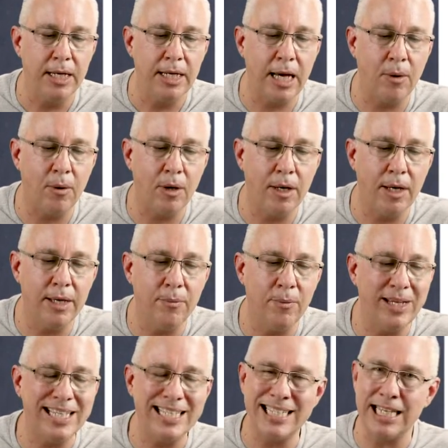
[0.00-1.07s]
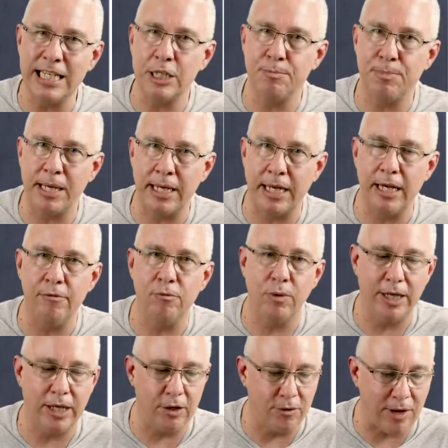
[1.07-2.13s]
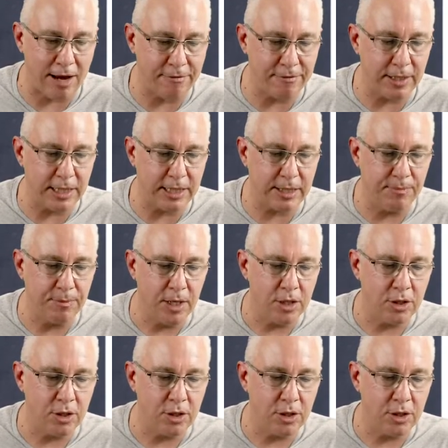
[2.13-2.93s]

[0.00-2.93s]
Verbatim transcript: Now, we can see this better if we graph this.